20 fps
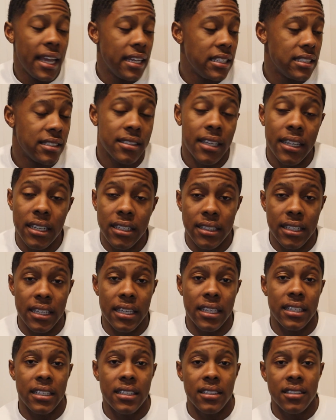And the second
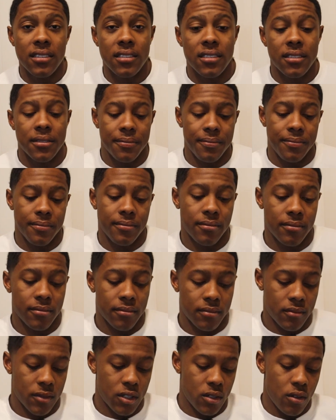thing is
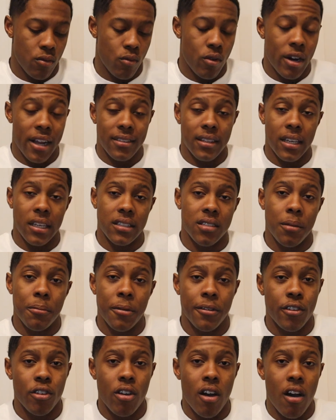where I think
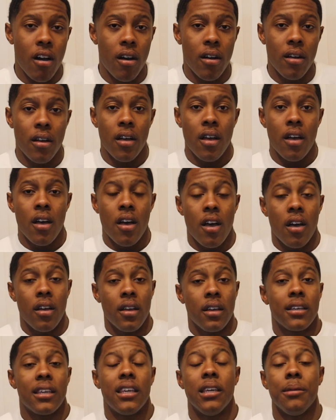some of y'all
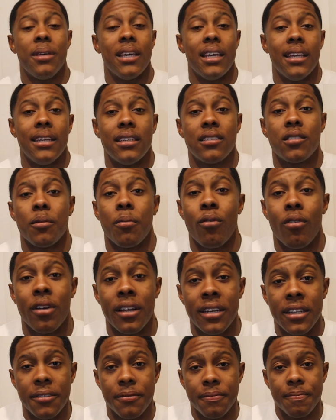keep getting
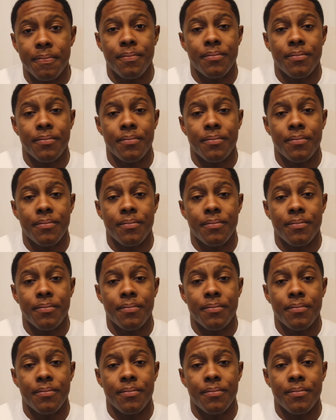disappointed